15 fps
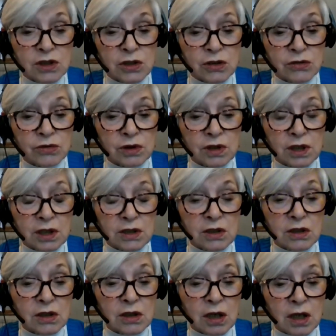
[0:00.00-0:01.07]
the children
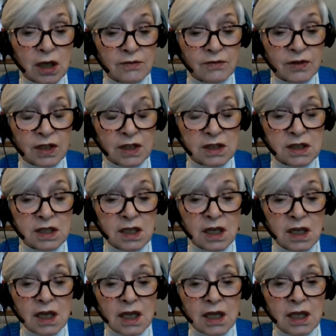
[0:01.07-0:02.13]
into the convents,
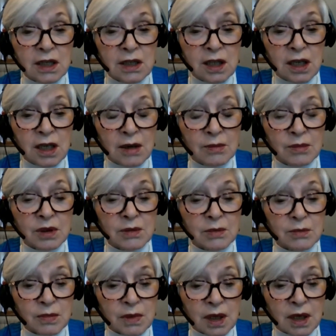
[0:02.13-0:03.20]
hid them,
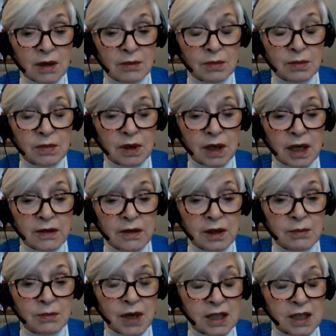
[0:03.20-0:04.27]
had
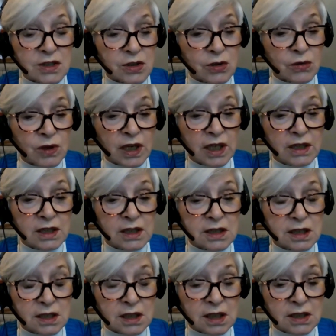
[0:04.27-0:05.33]
them masquerade
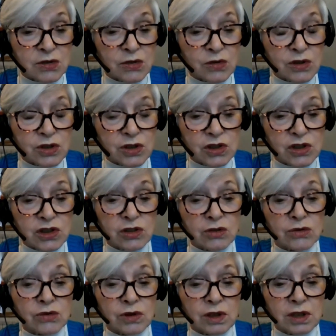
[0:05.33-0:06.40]
as Christian
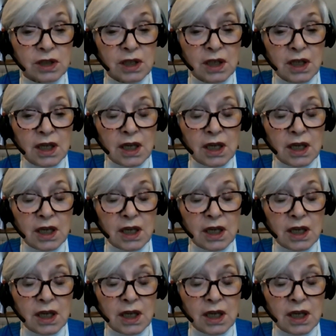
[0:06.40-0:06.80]
children,